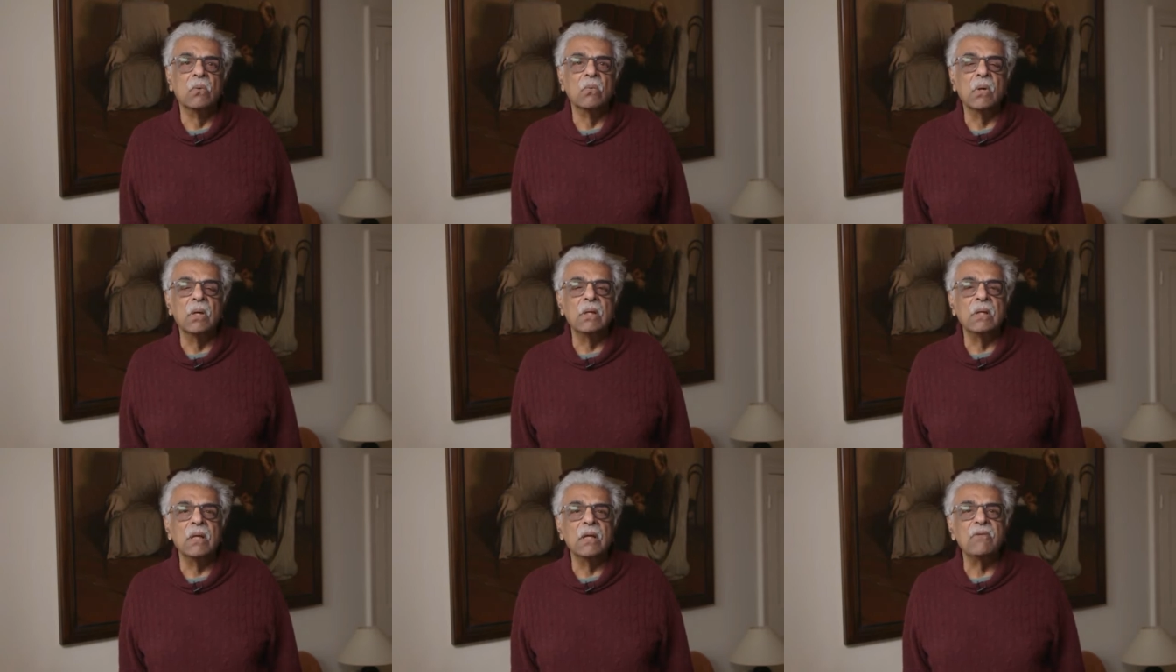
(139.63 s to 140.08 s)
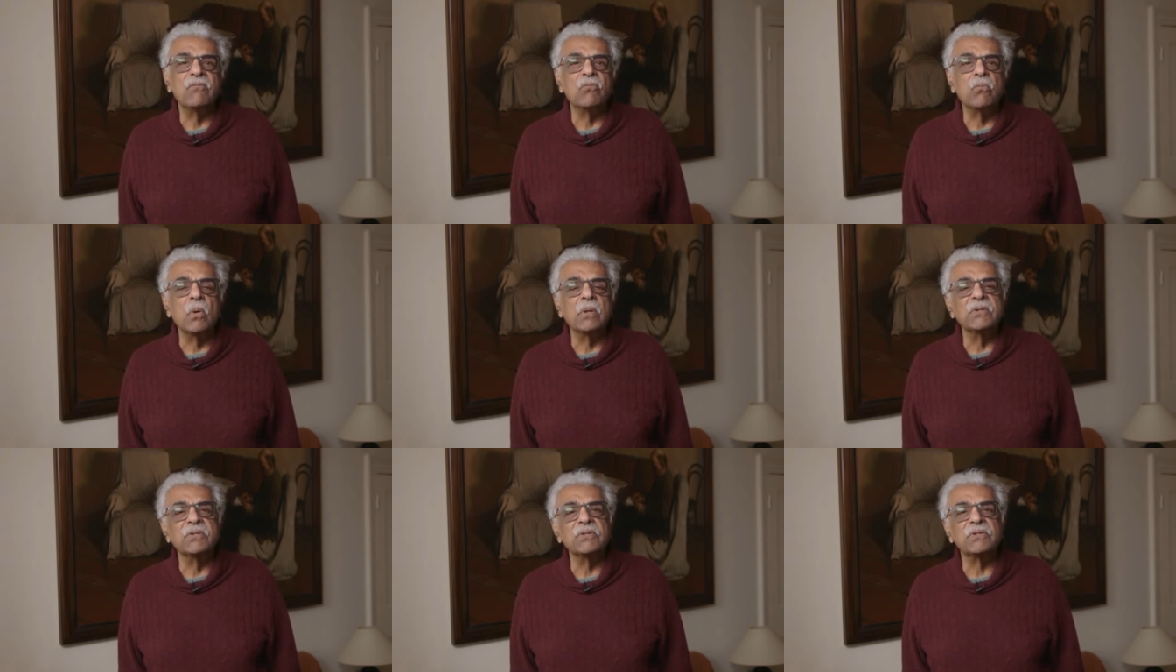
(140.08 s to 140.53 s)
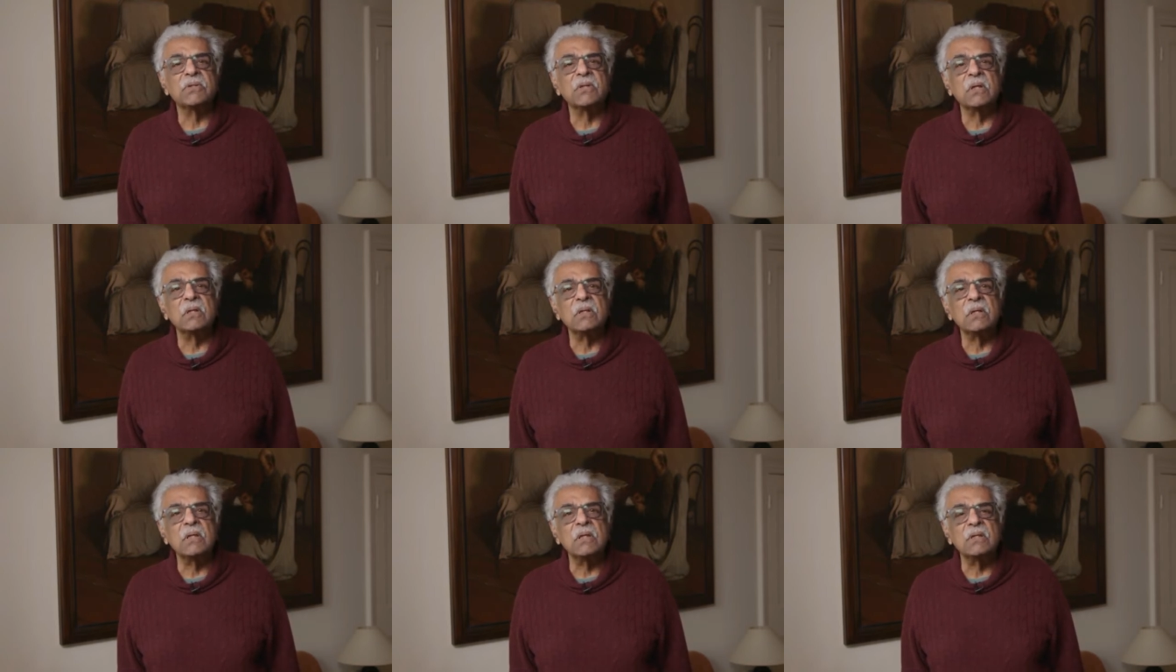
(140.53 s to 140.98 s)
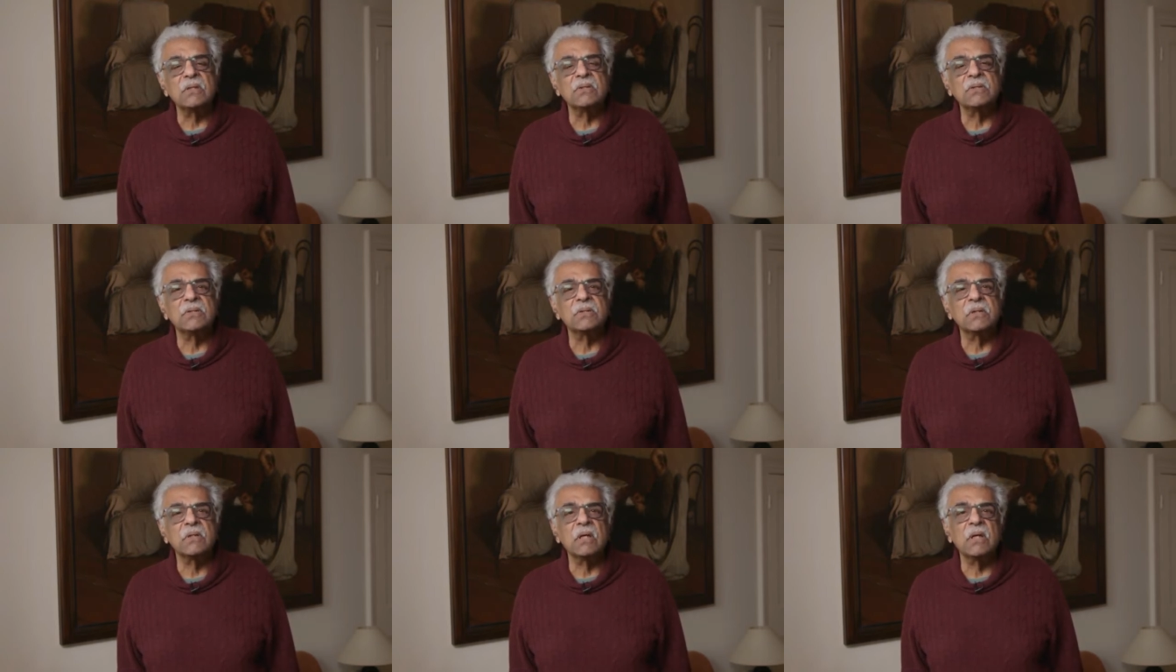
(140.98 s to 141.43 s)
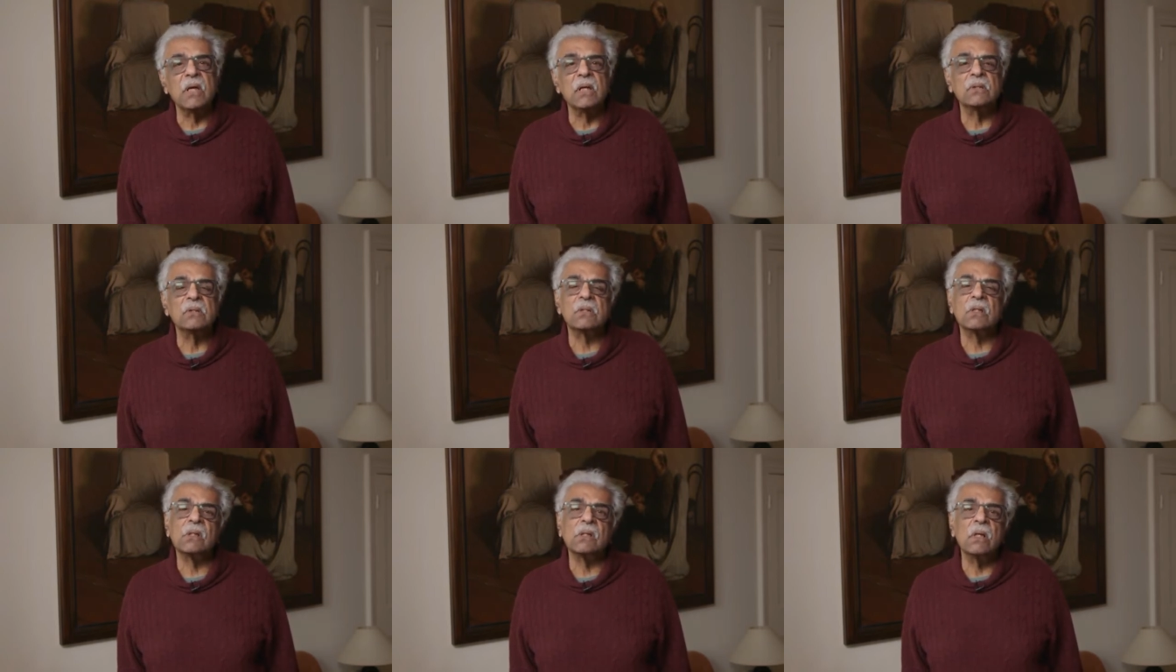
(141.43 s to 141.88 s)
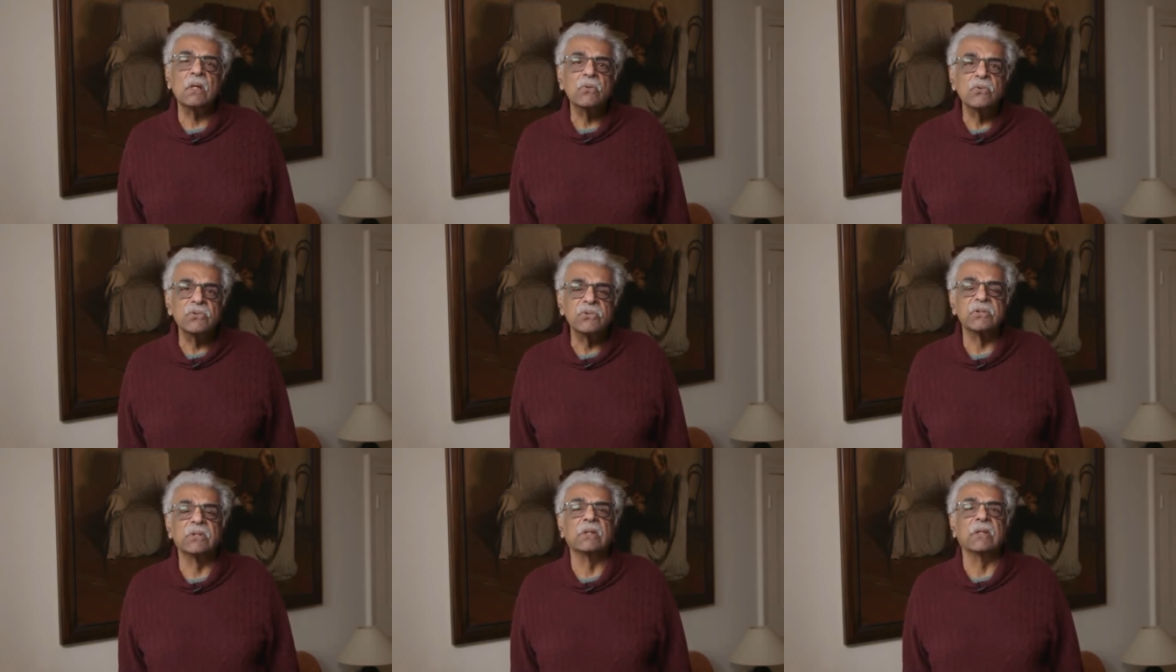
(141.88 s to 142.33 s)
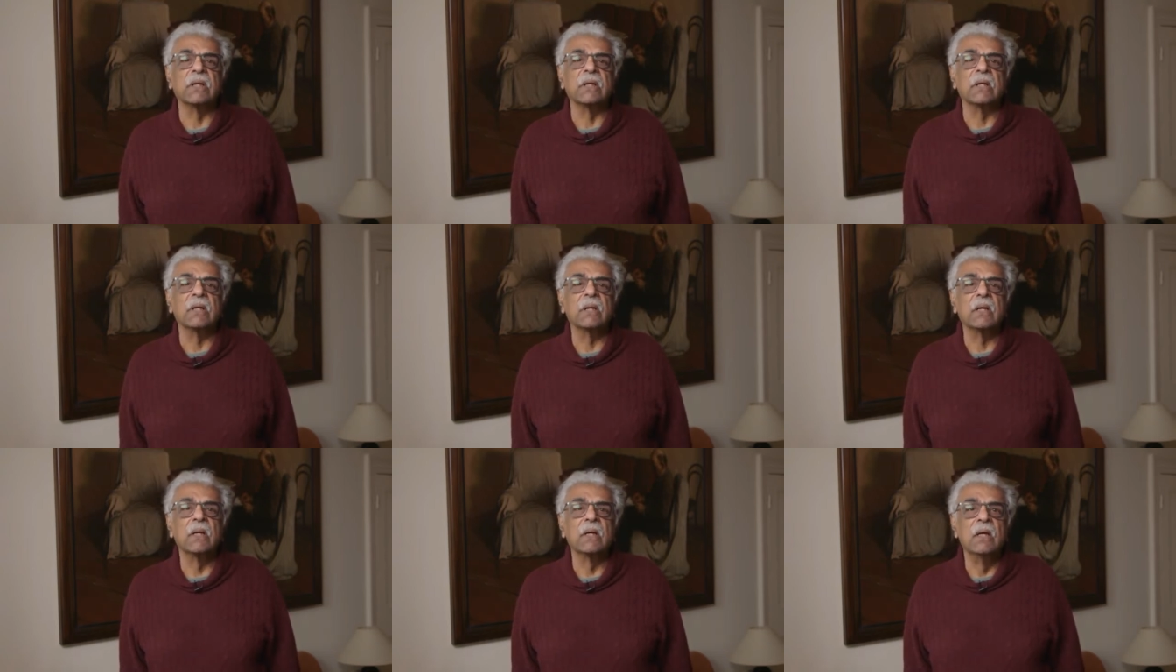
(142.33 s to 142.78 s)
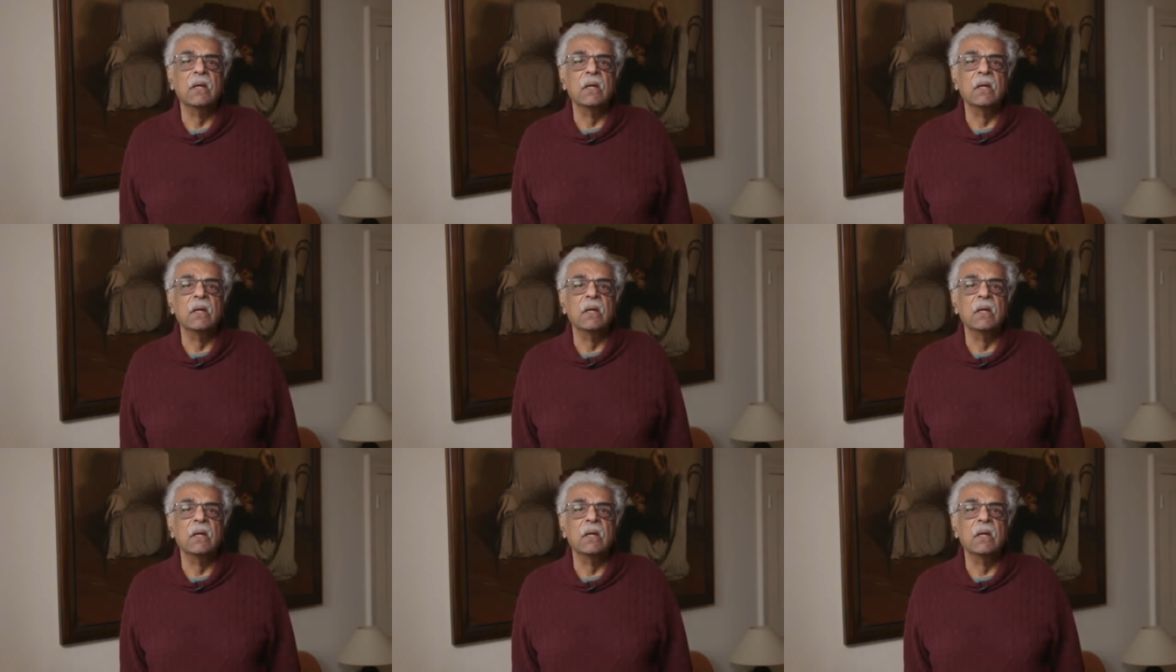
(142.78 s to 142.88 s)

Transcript: Well, if one studies it closely,